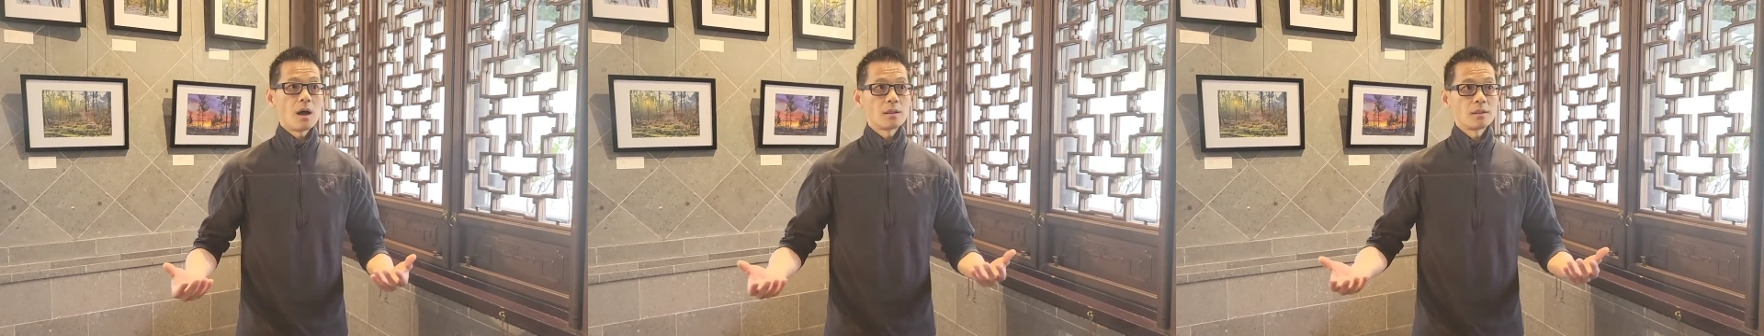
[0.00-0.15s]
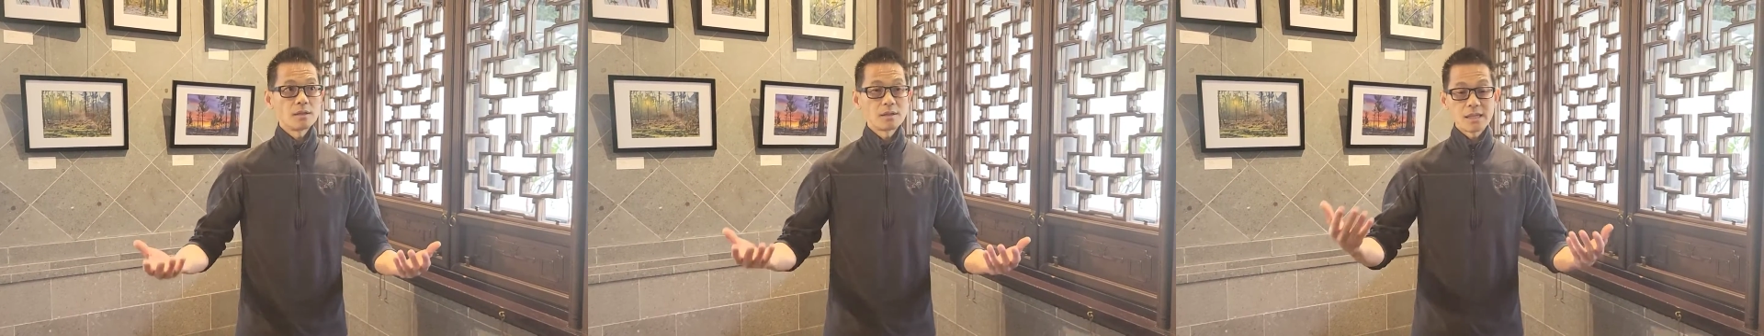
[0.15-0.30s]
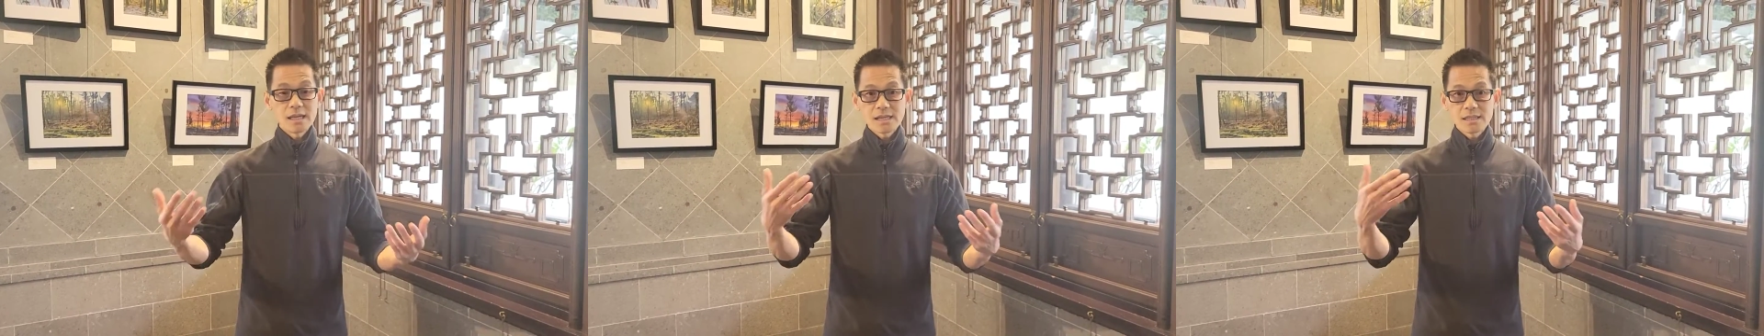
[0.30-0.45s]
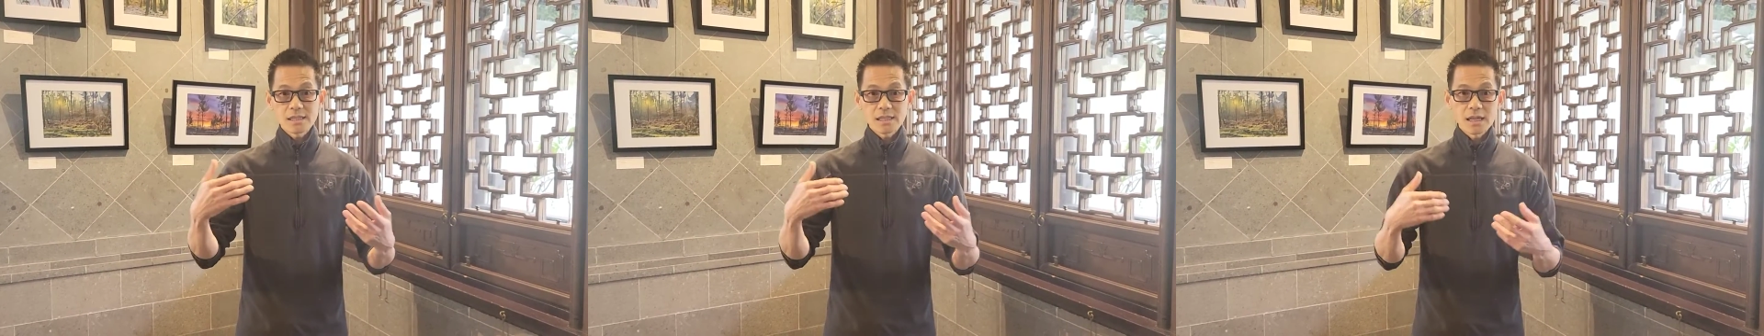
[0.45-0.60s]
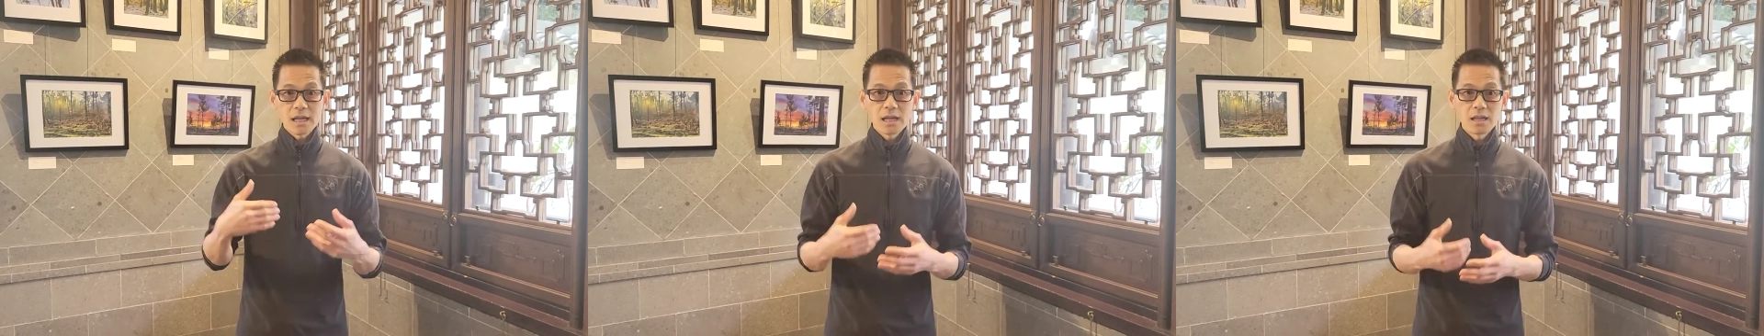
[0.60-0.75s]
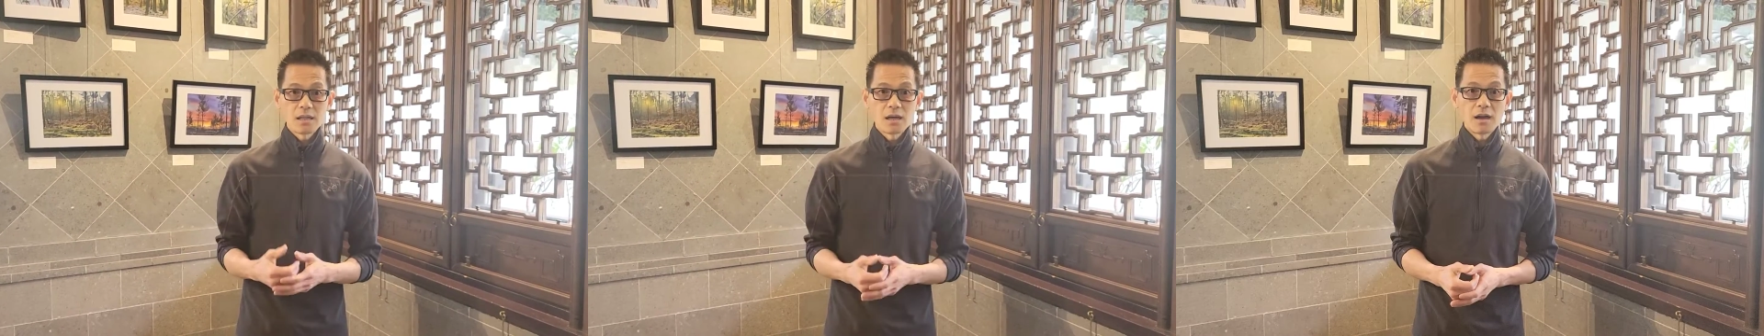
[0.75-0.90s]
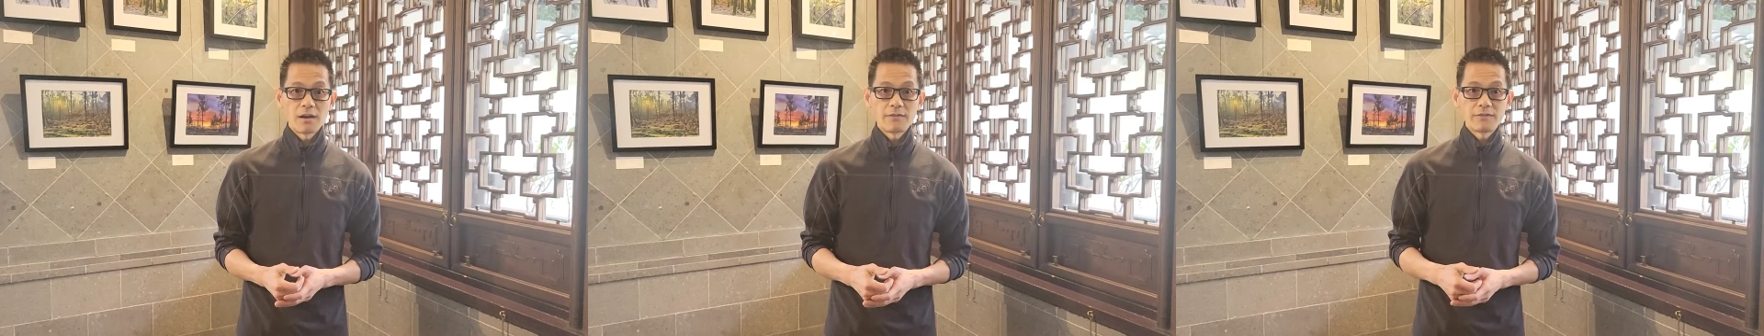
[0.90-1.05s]
the things that I
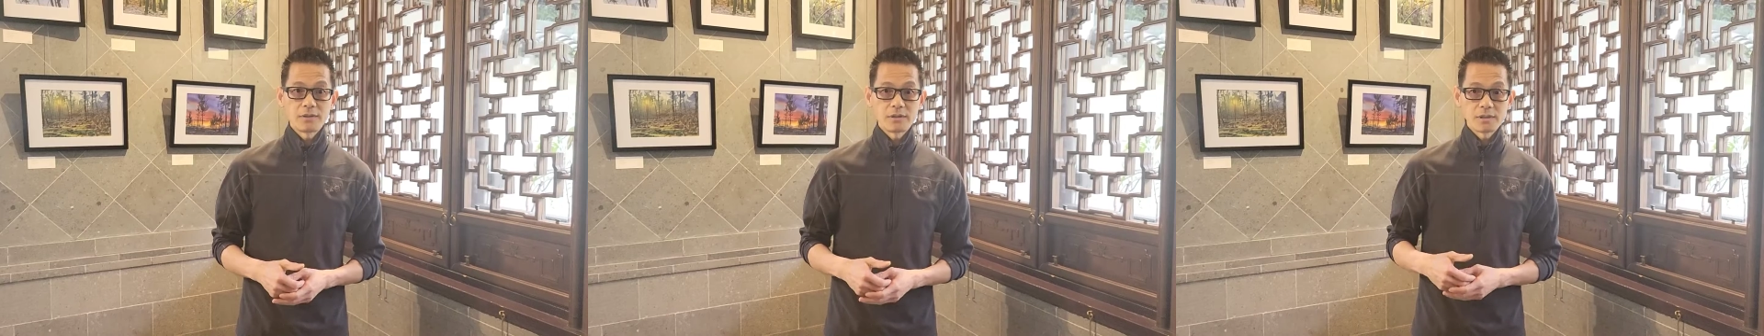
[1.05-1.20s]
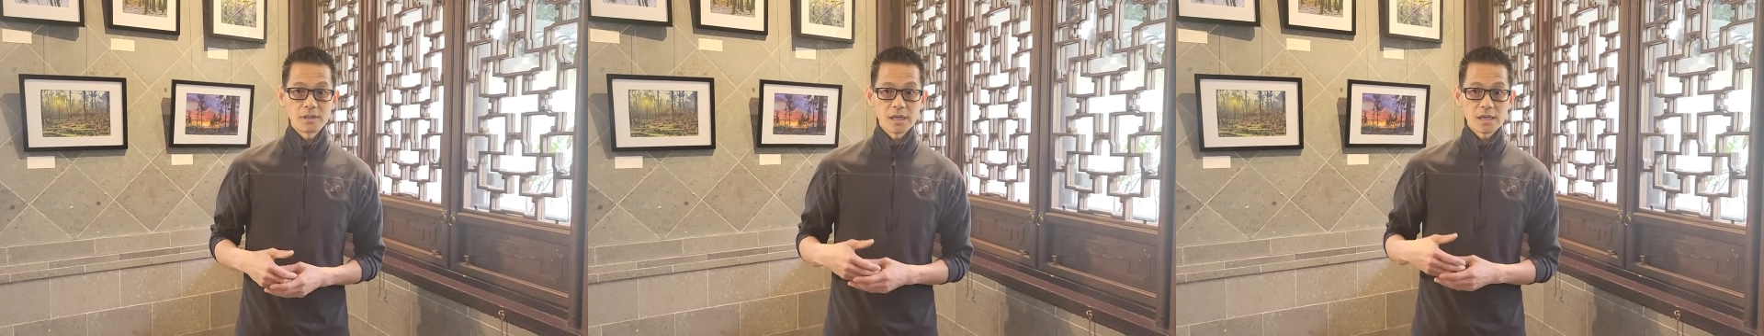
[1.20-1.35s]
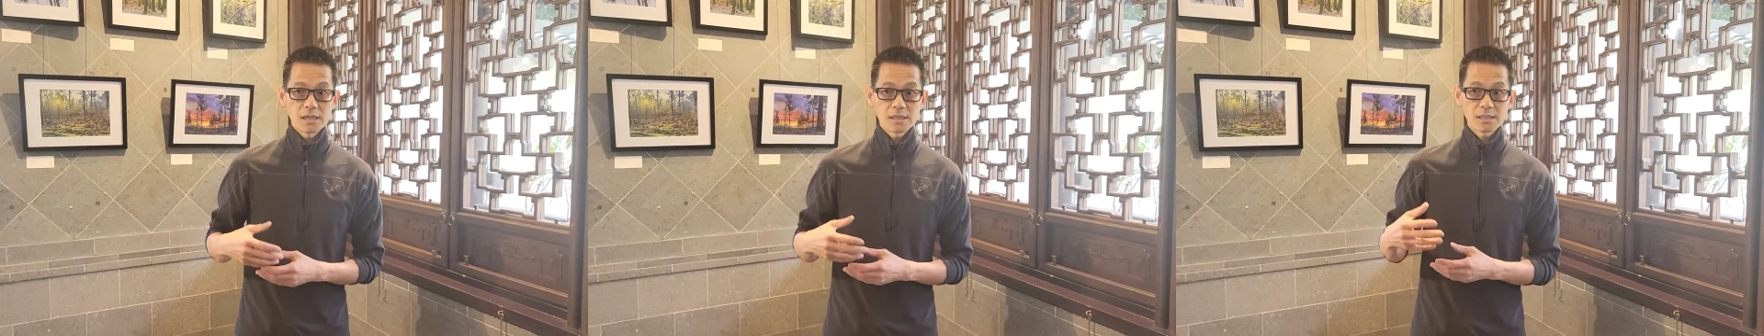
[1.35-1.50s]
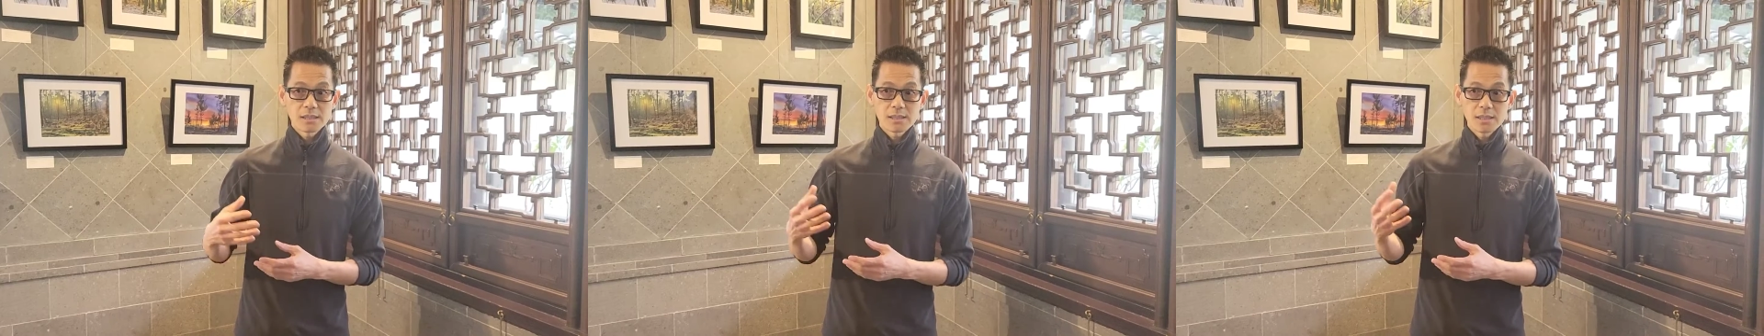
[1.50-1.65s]
love, the things